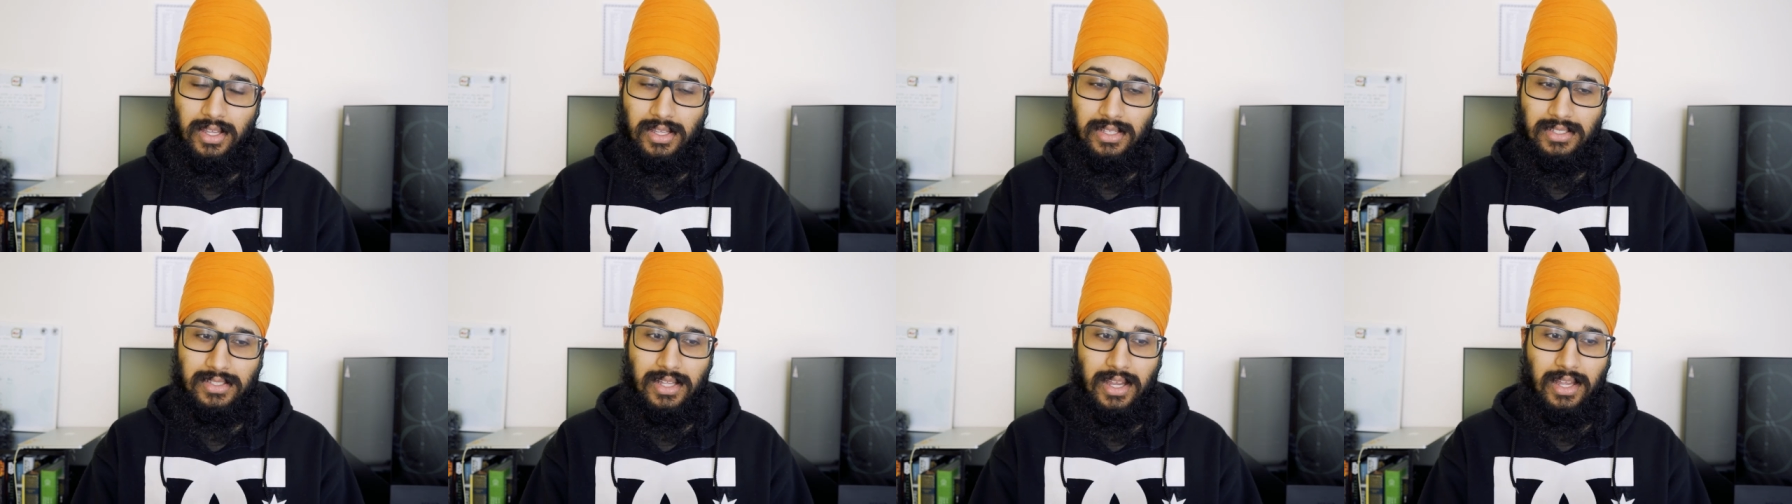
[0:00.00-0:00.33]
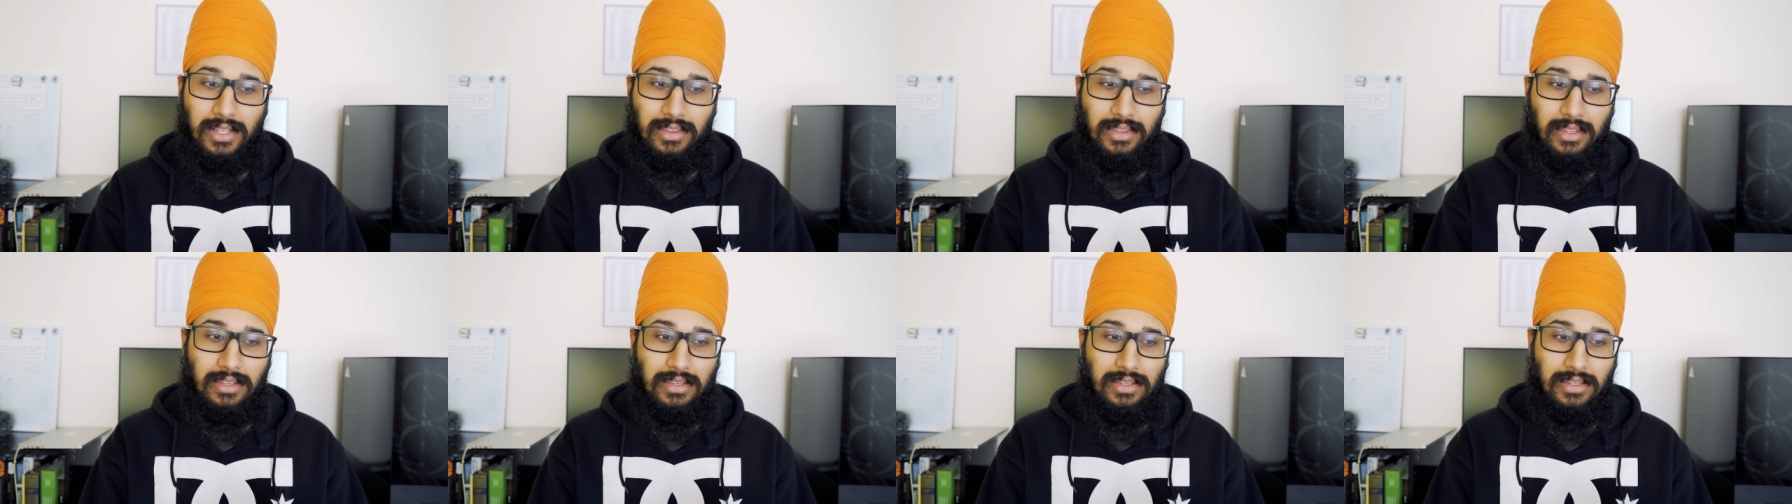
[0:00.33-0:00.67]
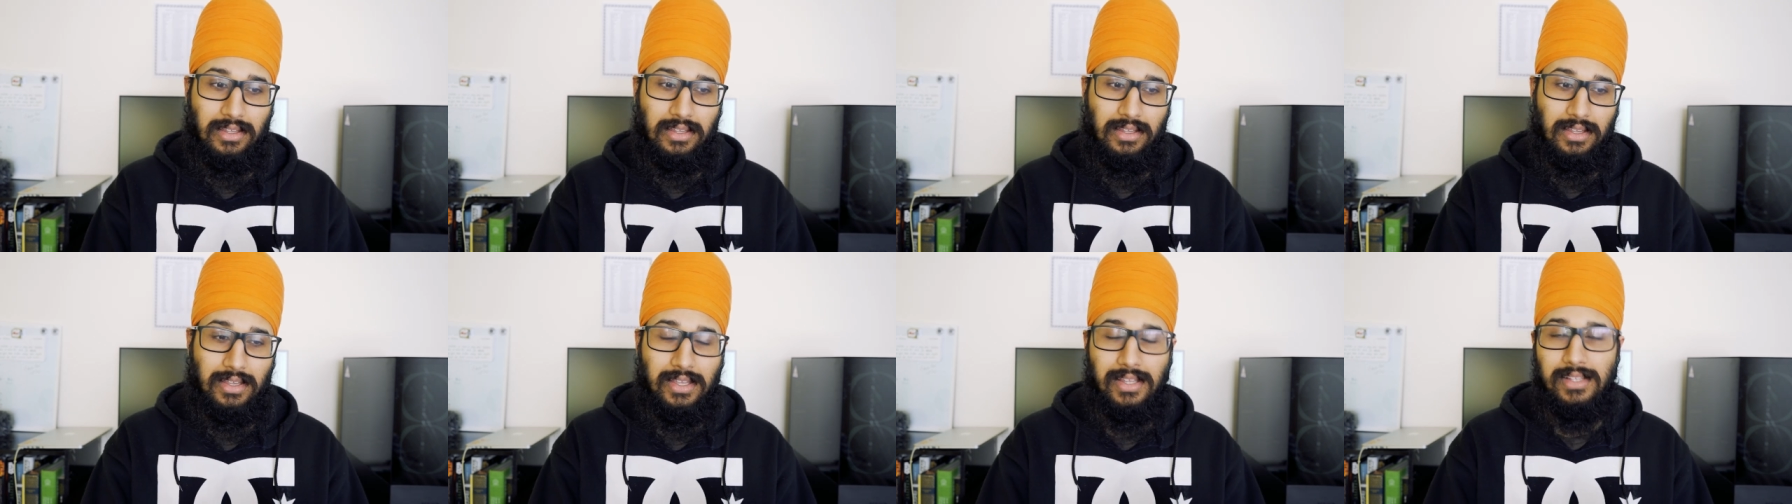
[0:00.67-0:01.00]
is that
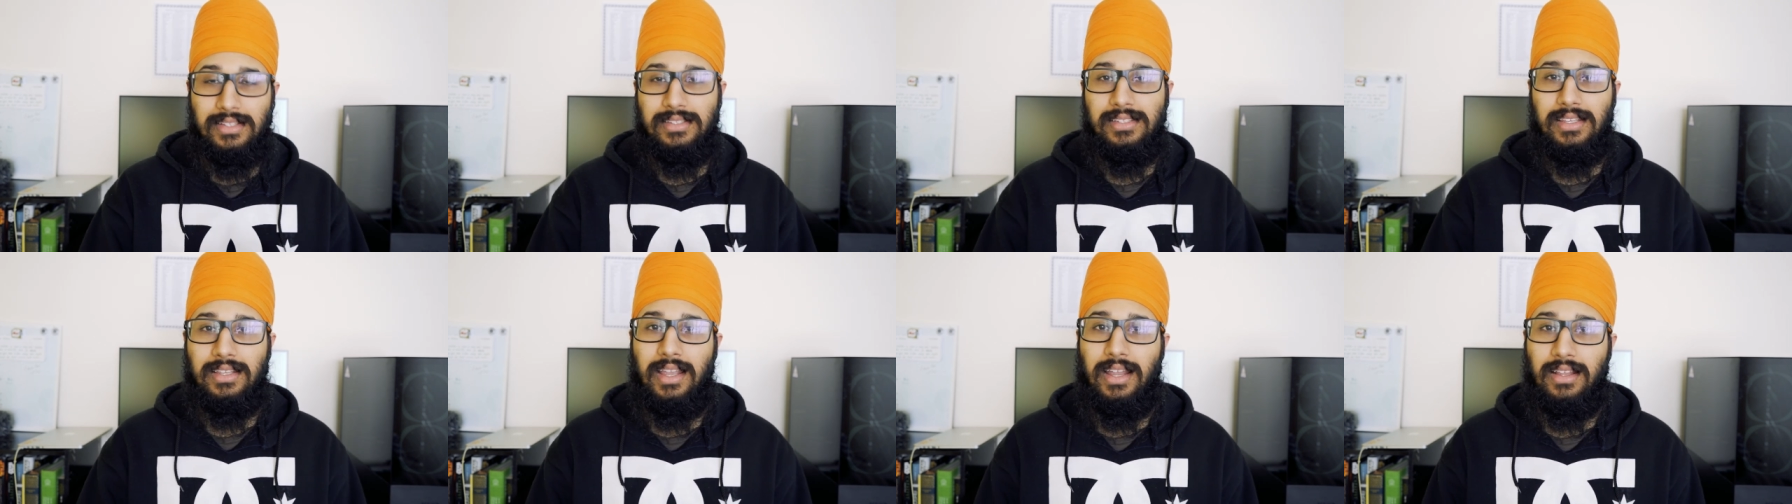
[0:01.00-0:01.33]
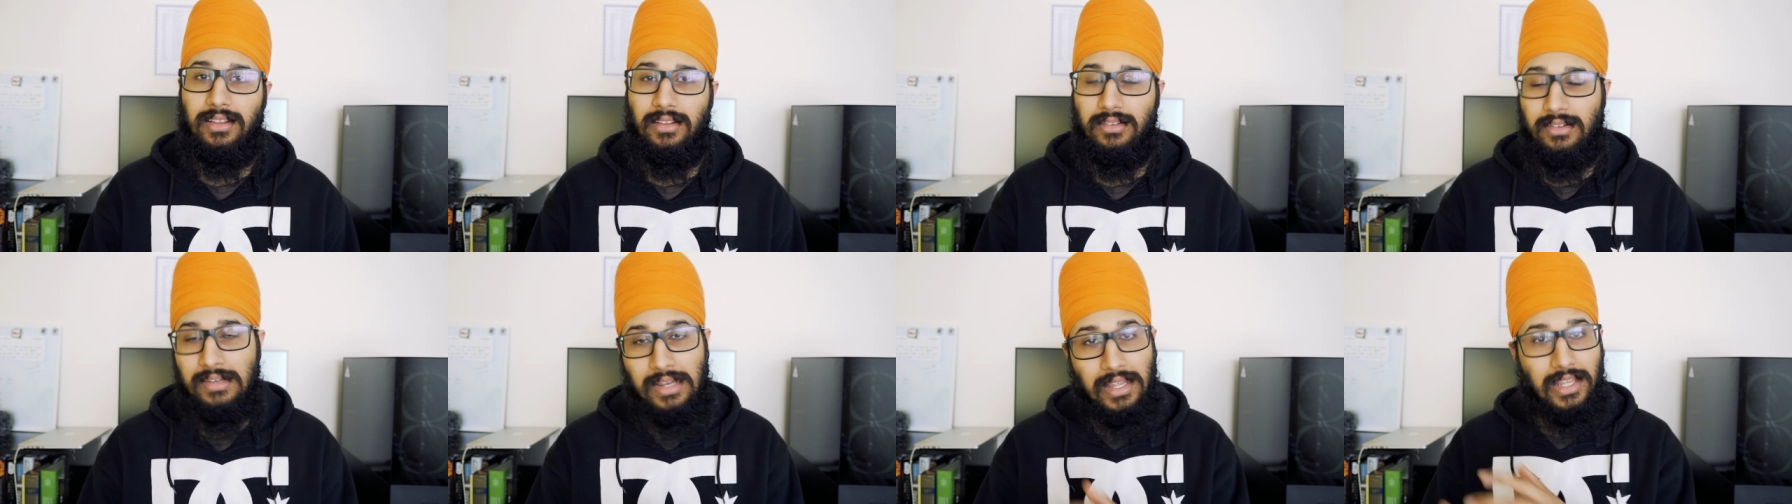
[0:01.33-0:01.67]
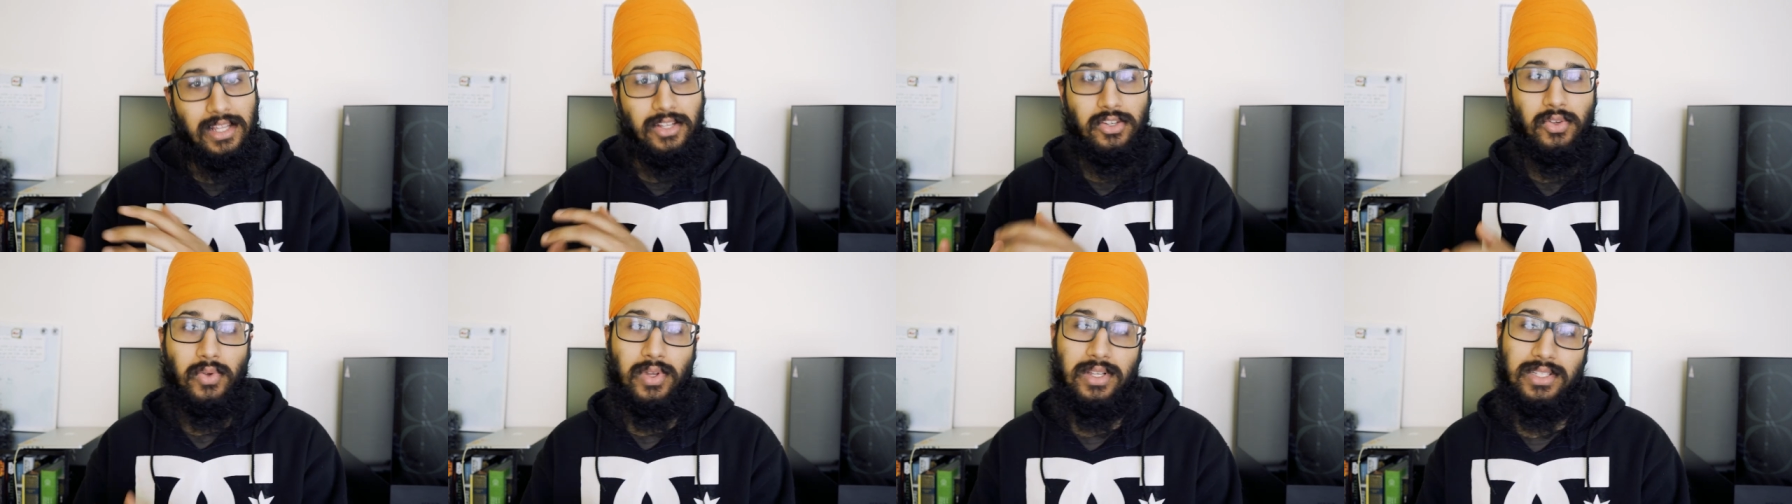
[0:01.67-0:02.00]
they're hinting at
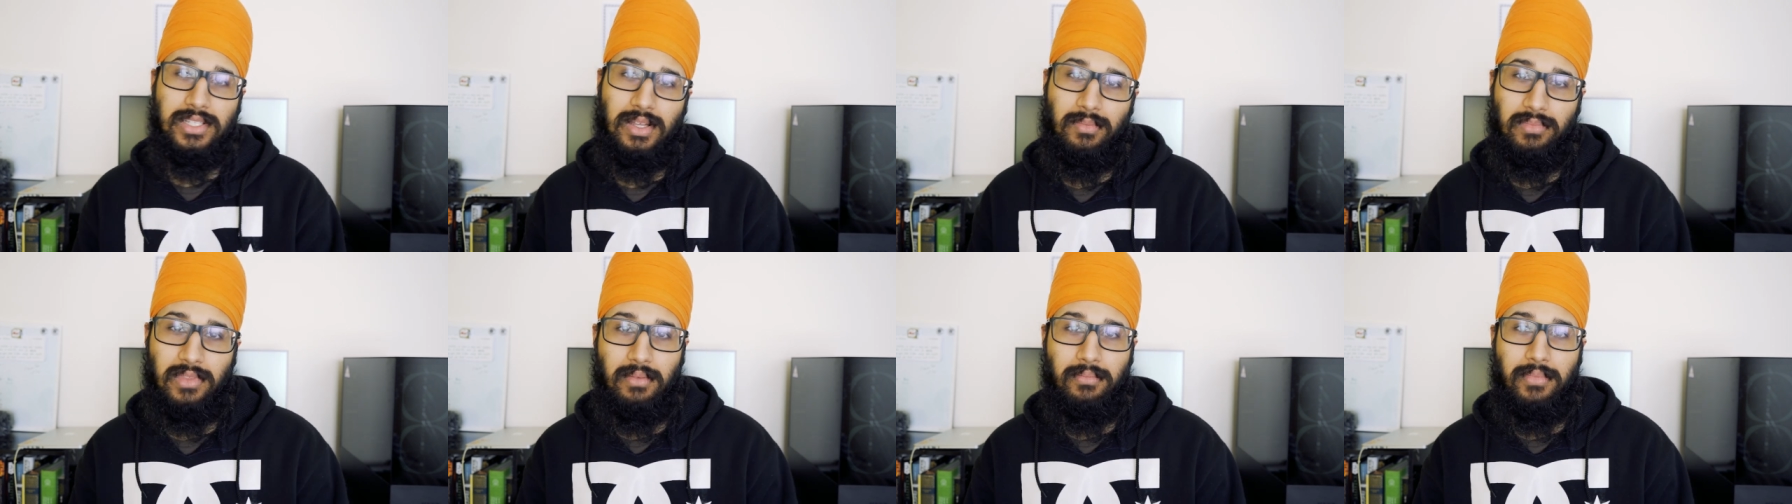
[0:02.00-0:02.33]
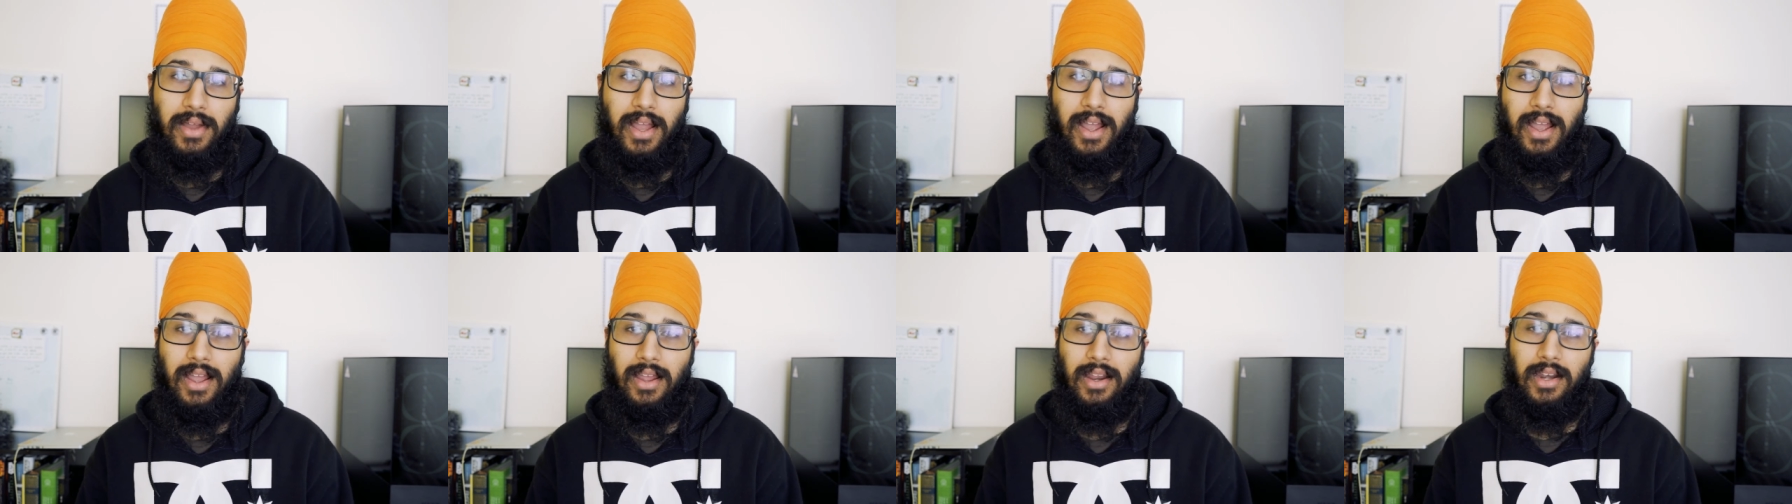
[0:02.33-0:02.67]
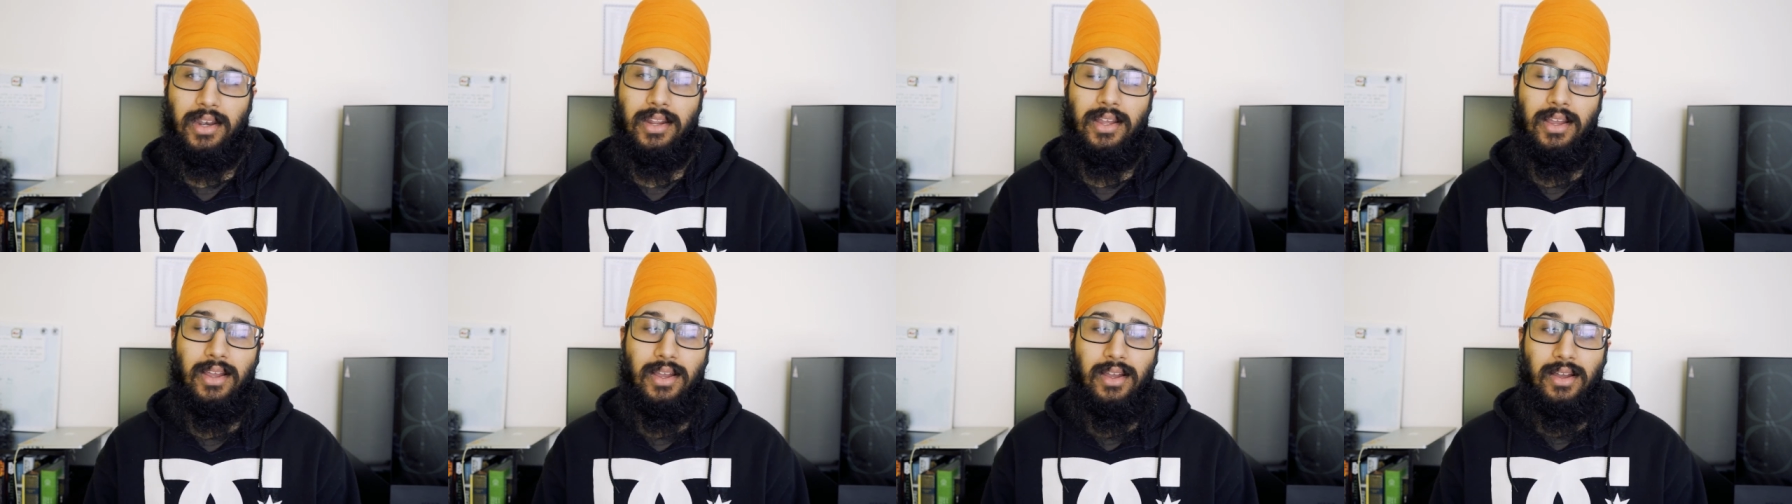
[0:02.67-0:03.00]
Nick doing something bad.